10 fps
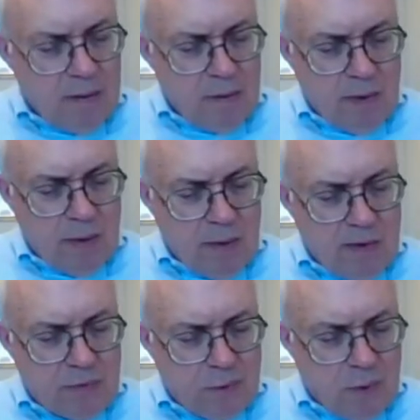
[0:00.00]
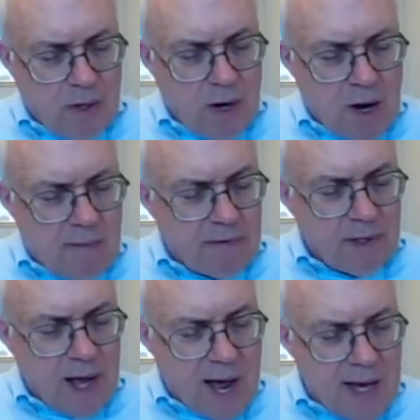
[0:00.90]
went through an
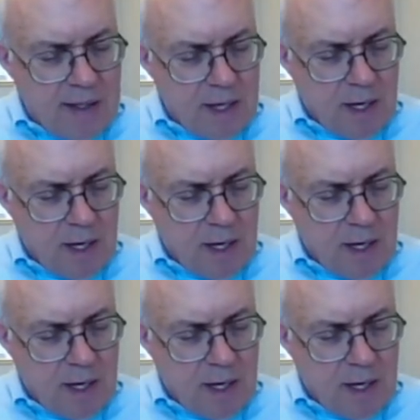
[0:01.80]
awful lot.